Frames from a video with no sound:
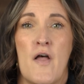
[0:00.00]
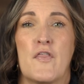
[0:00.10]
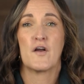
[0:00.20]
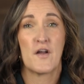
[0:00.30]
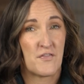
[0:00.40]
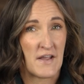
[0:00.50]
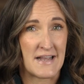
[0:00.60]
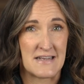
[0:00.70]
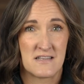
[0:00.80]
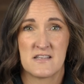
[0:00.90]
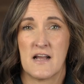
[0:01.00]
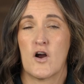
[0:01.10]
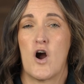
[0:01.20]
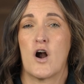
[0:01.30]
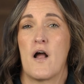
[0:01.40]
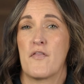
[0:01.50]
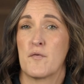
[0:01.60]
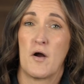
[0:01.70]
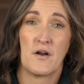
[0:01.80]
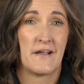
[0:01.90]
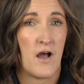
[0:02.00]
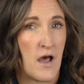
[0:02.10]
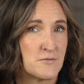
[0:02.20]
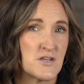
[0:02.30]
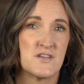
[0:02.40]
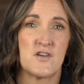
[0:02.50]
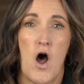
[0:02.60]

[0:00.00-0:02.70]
The good thing is there are other parking options